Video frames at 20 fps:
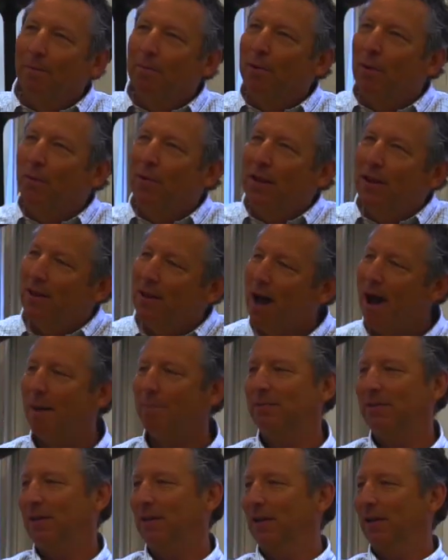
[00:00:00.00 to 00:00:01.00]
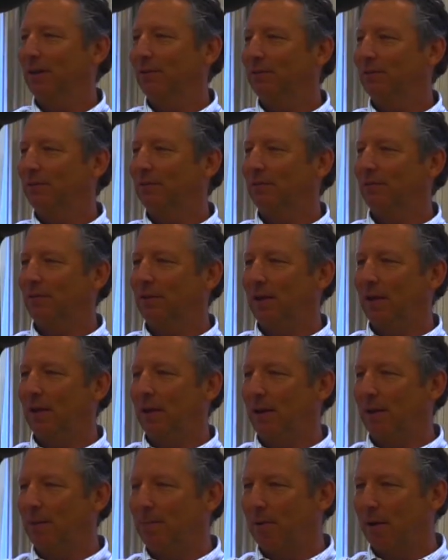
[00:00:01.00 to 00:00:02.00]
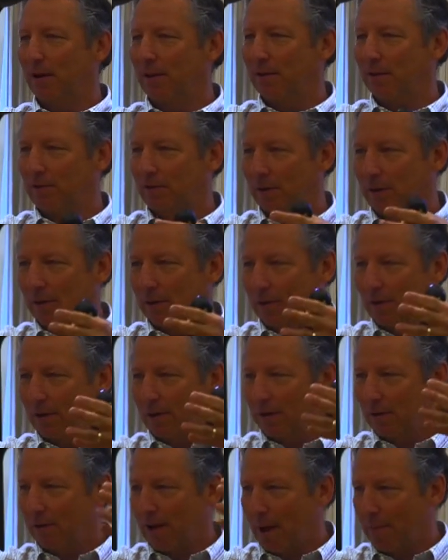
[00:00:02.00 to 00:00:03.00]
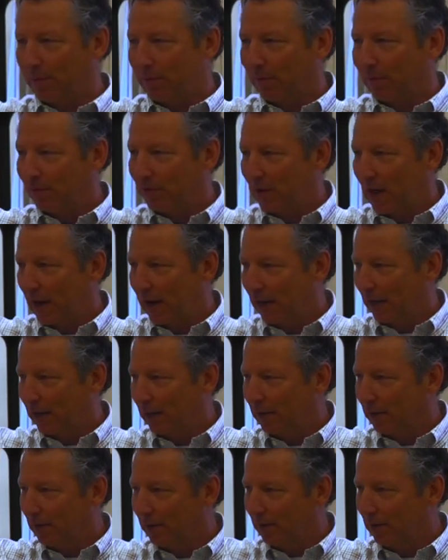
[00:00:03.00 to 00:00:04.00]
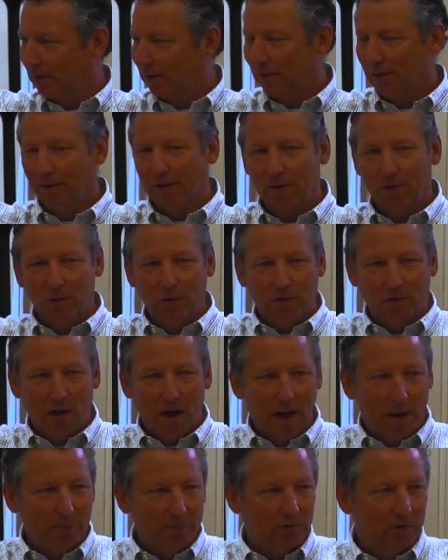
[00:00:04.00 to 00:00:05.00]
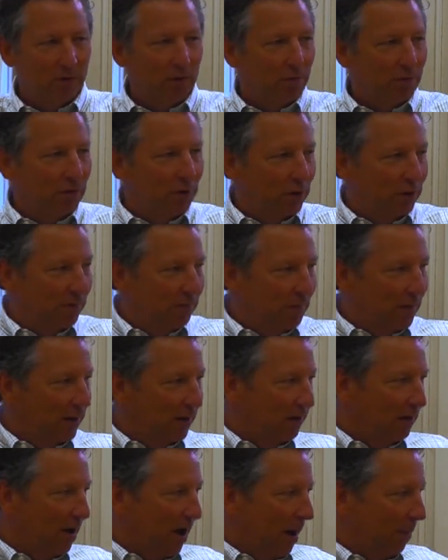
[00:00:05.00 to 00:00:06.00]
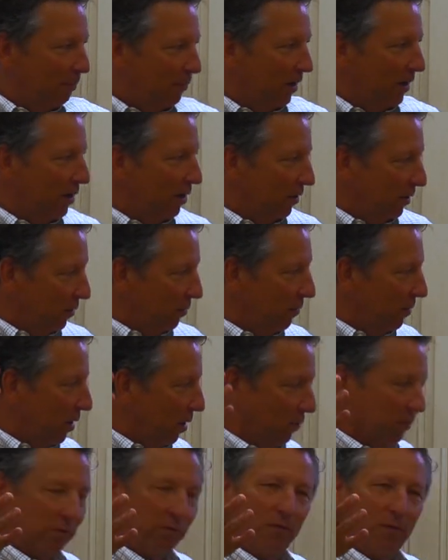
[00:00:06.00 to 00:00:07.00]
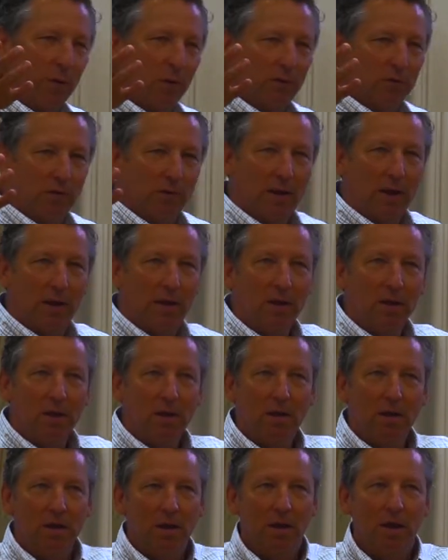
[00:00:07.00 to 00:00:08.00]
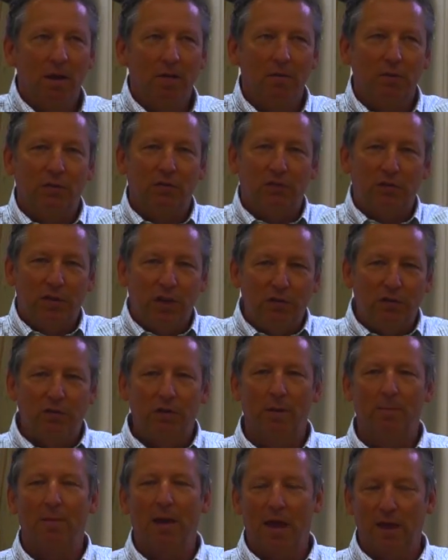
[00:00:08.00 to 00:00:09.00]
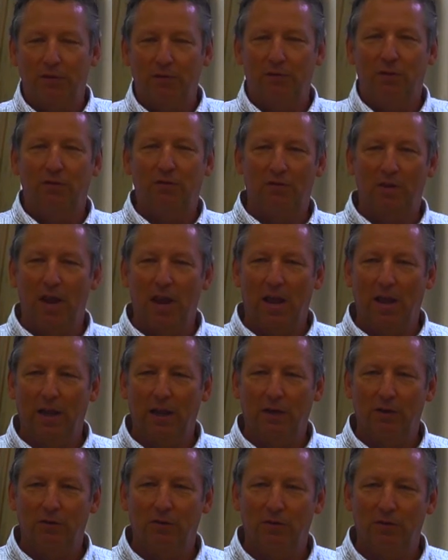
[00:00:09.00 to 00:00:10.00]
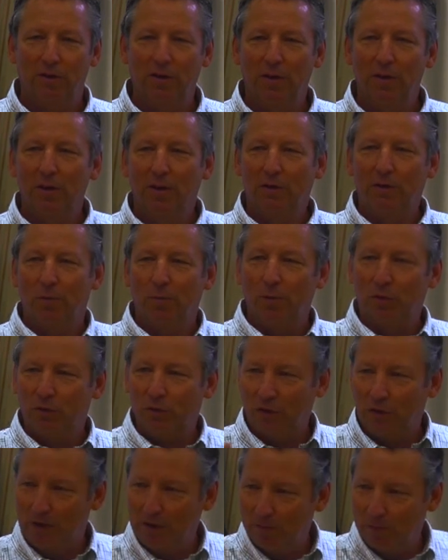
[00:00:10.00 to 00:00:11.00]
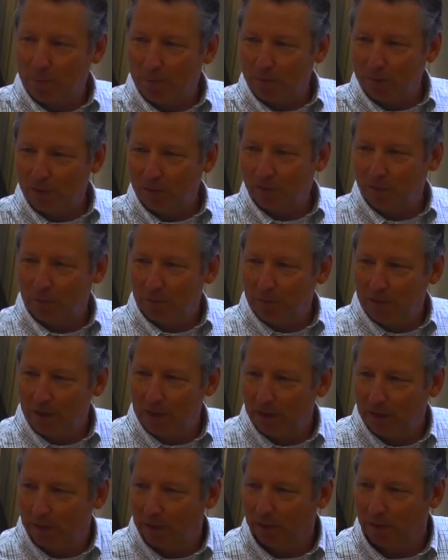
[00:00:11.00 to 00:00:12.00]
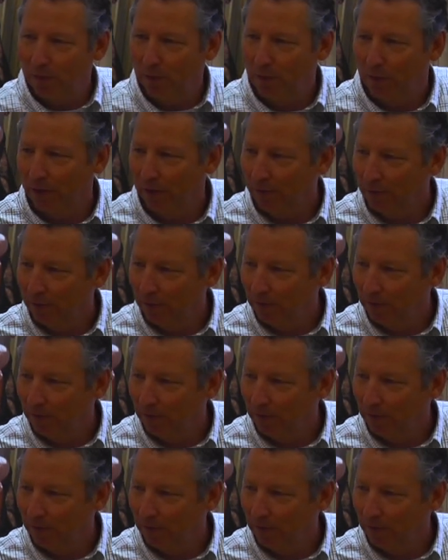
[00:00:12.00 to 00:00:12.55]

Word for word: but we adopt kids. See, anybody that's in an adoptive setting you adopt children or you've been adopted or you know folks in that. The system has to change to receive the person being included.